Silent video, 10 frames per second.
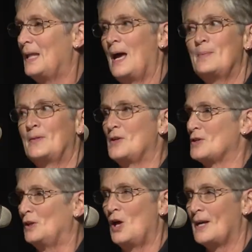I bet
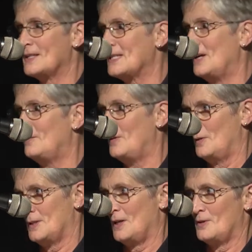there's a lot of cell
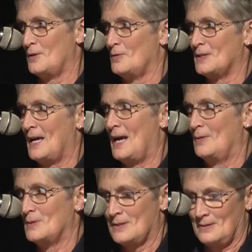phones under those
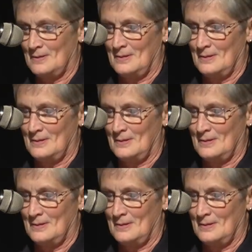gowns.